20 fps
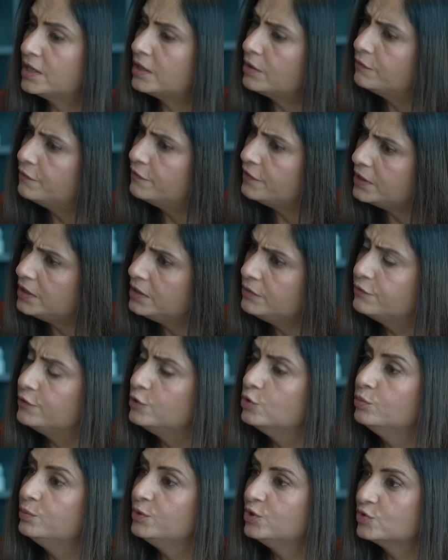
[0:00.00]
There mm. are hmm. very
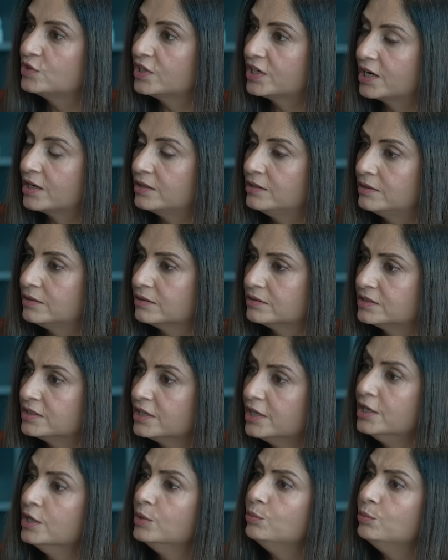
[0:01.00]
few music editors.